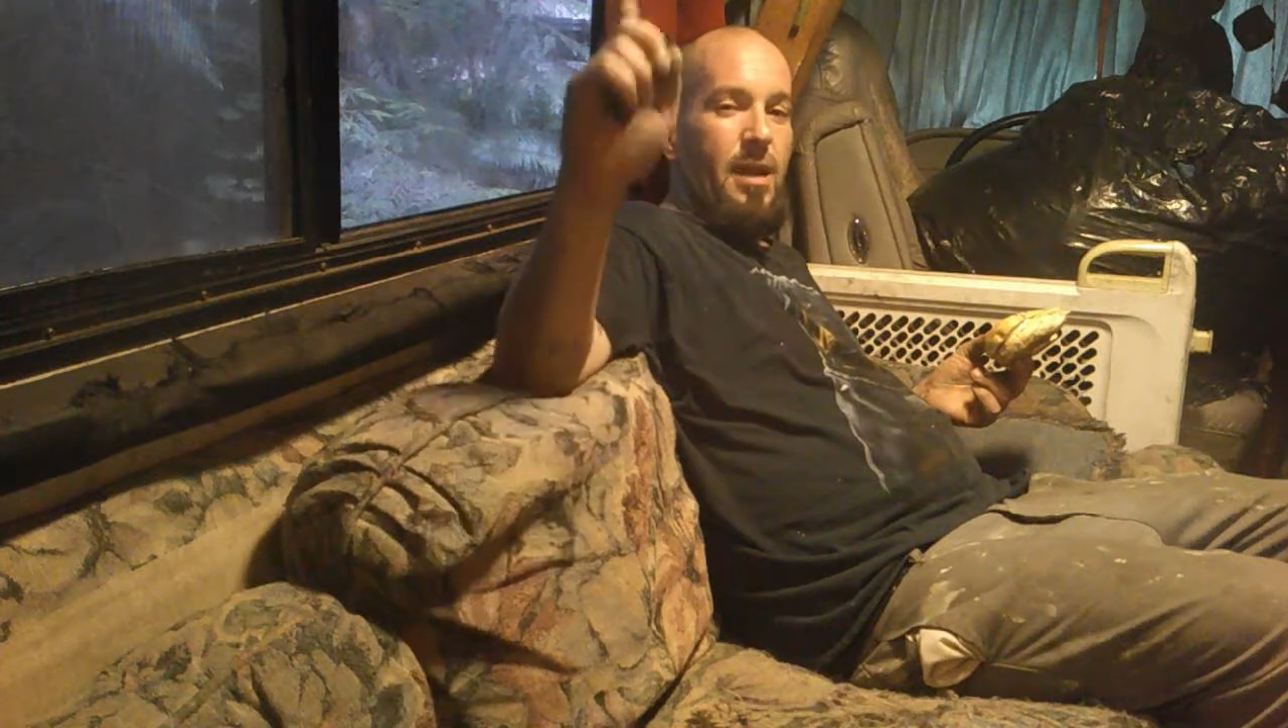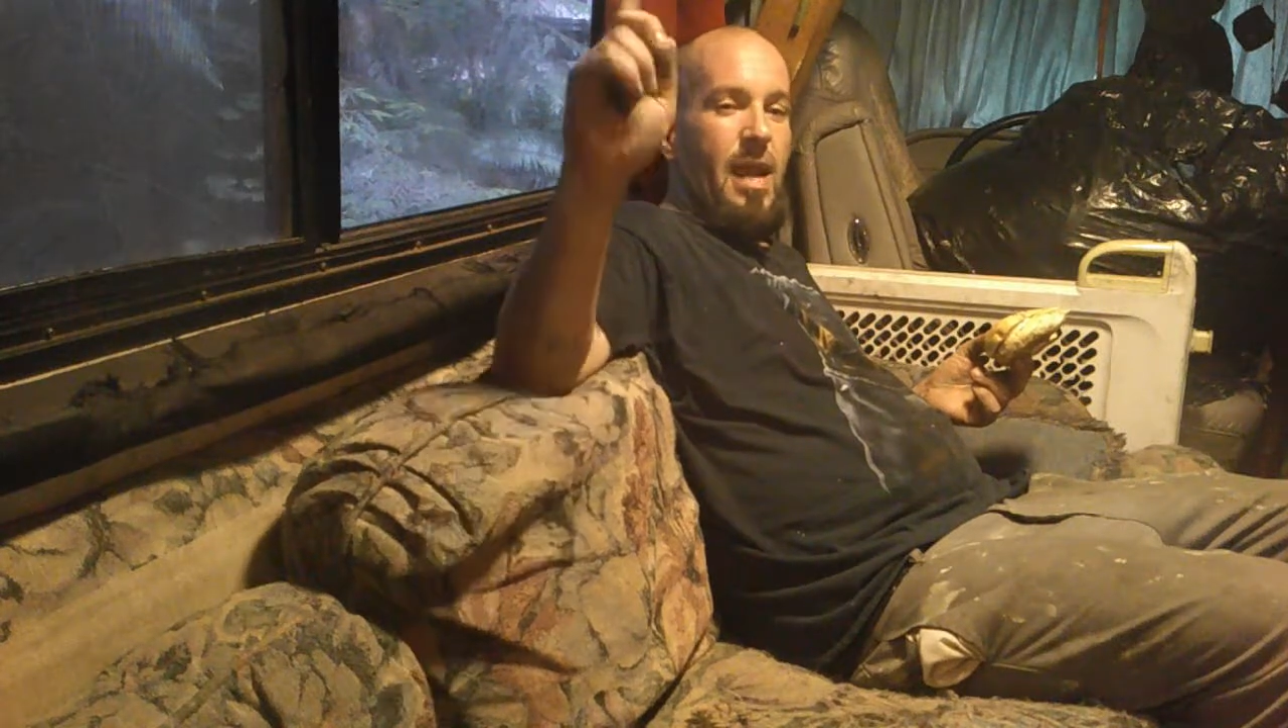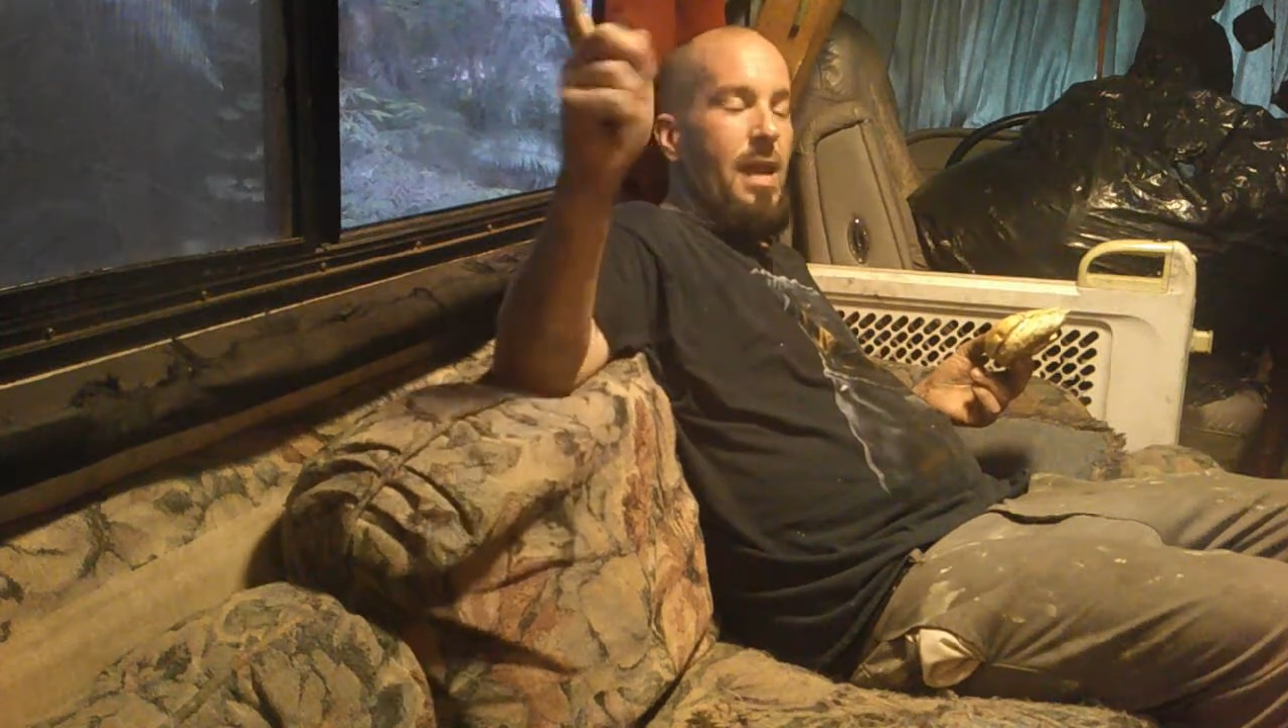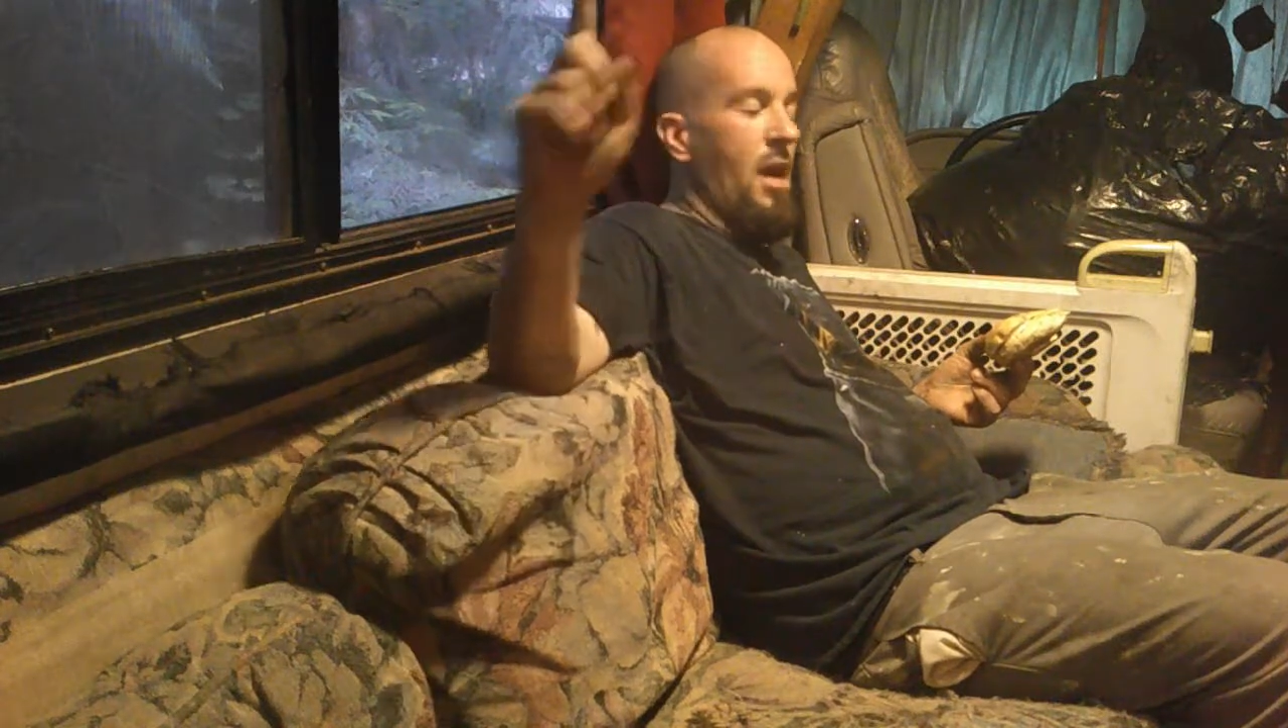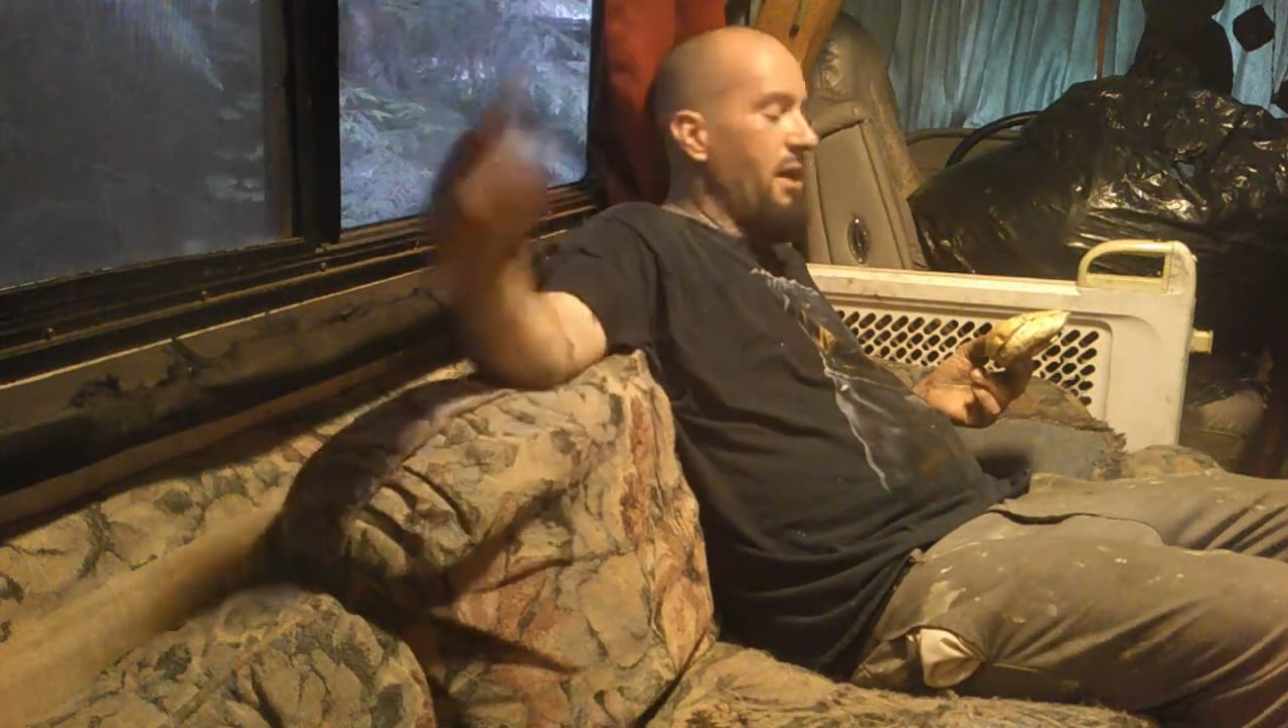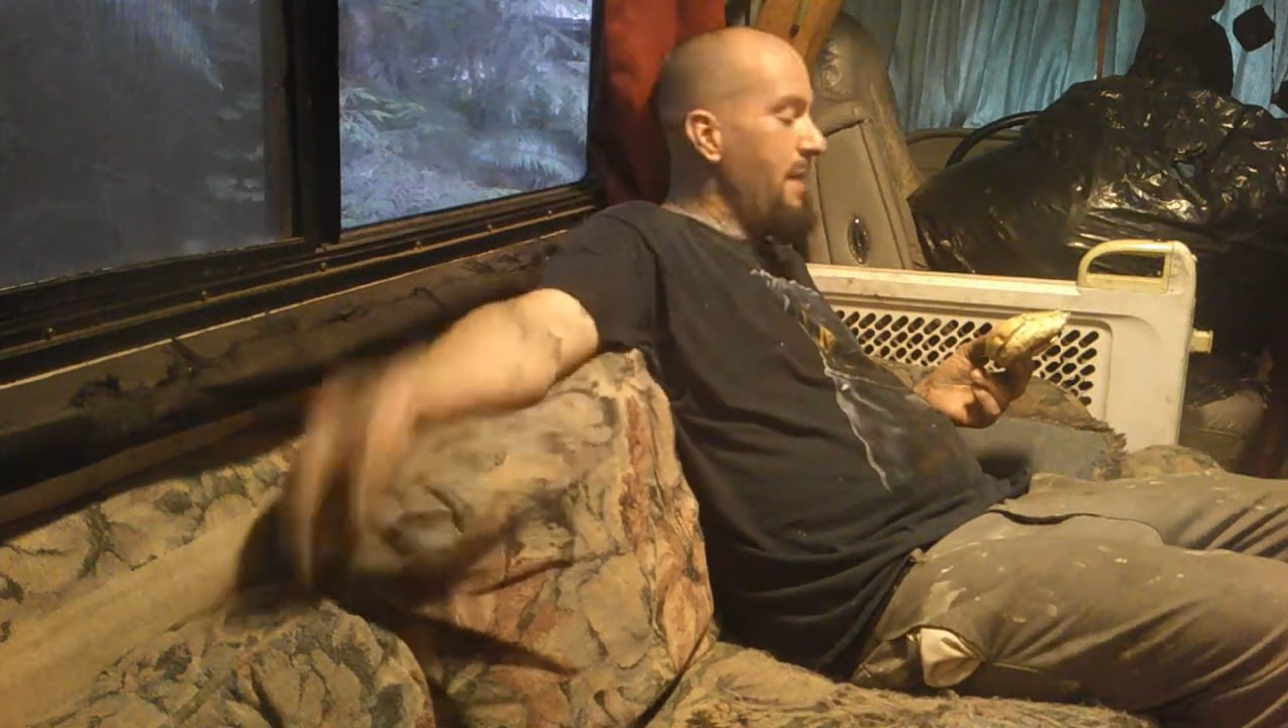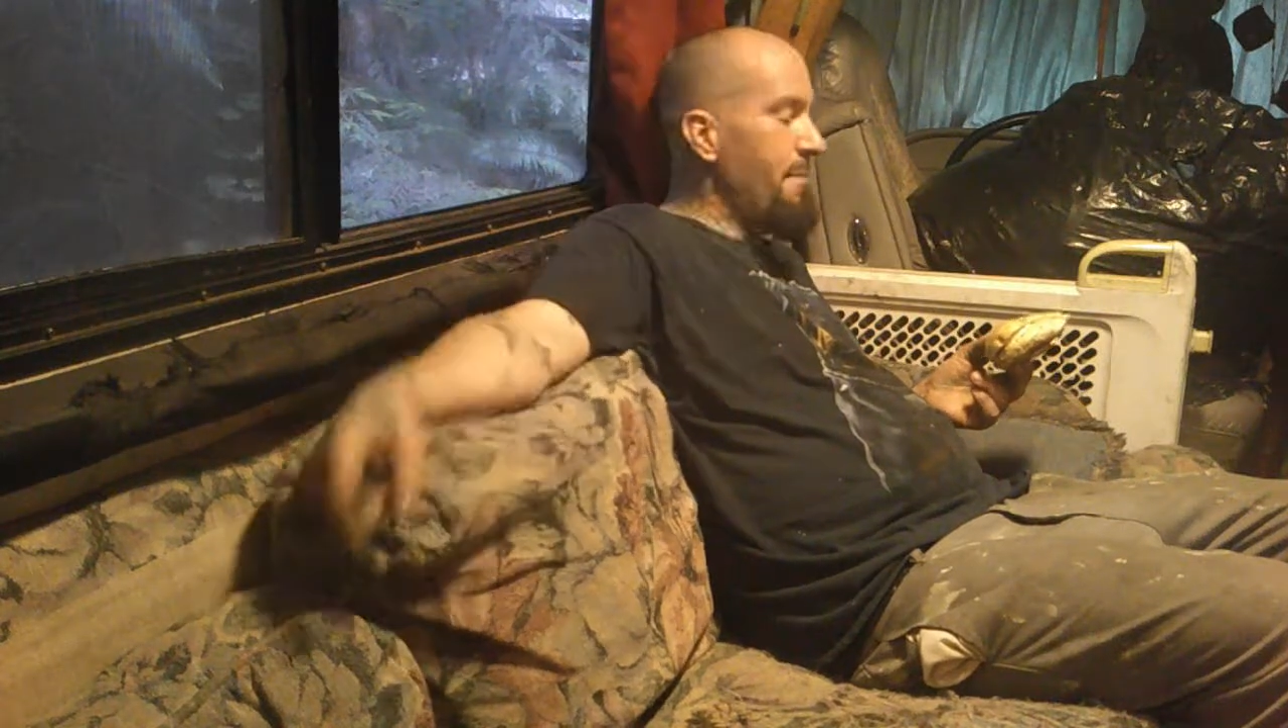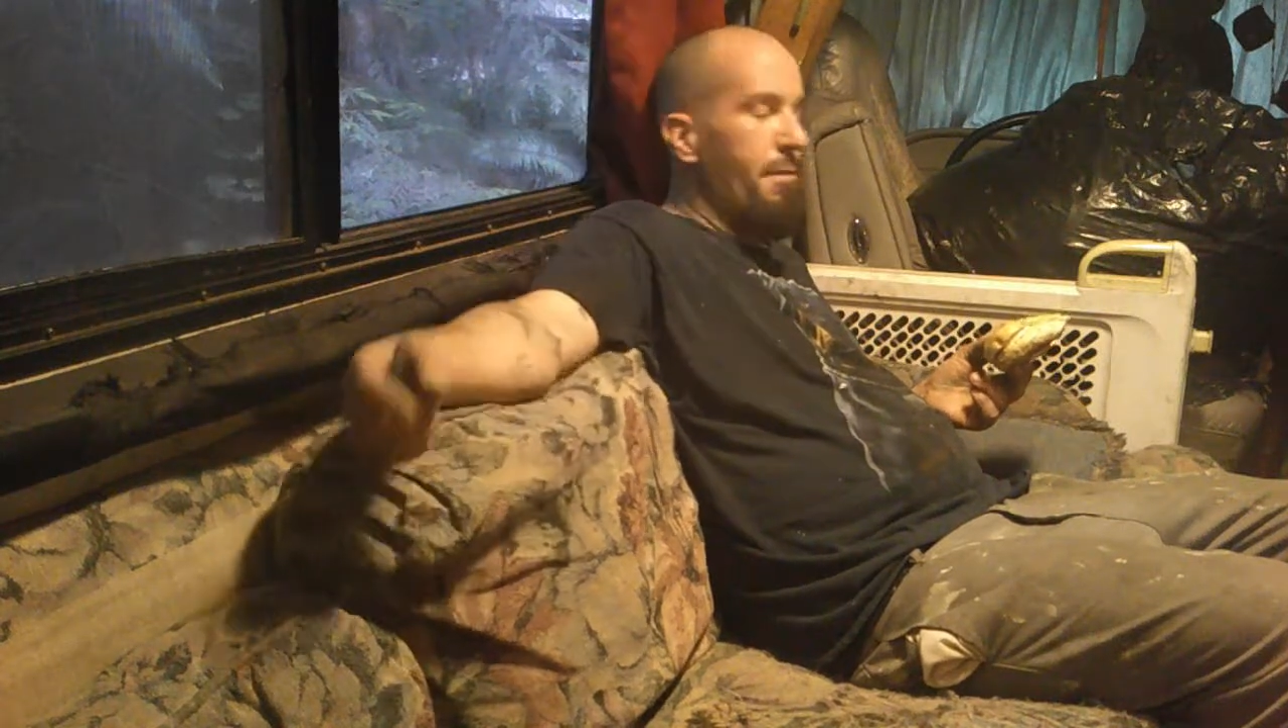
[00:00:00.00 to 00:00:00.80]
And I'll keep you